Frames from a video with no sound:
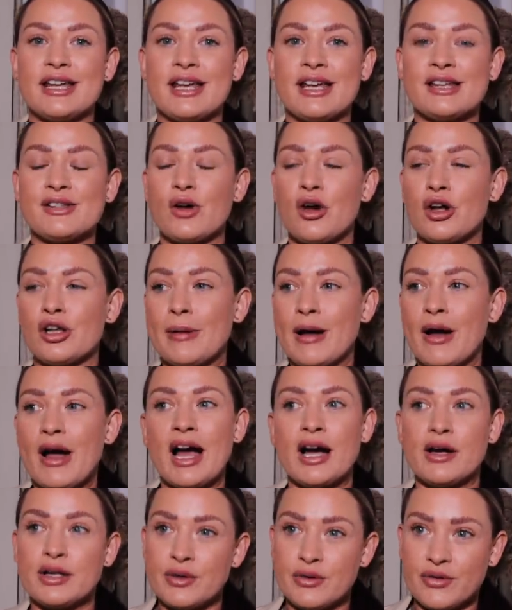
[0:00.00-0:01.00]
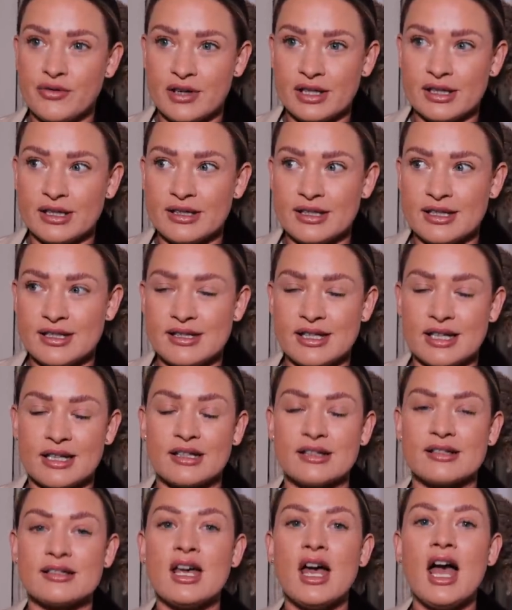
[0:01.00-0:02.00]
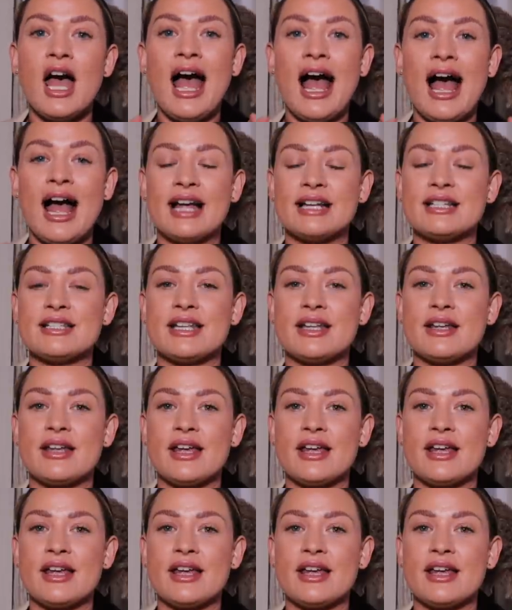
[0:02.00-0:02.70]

It is all about how you feel in these things. And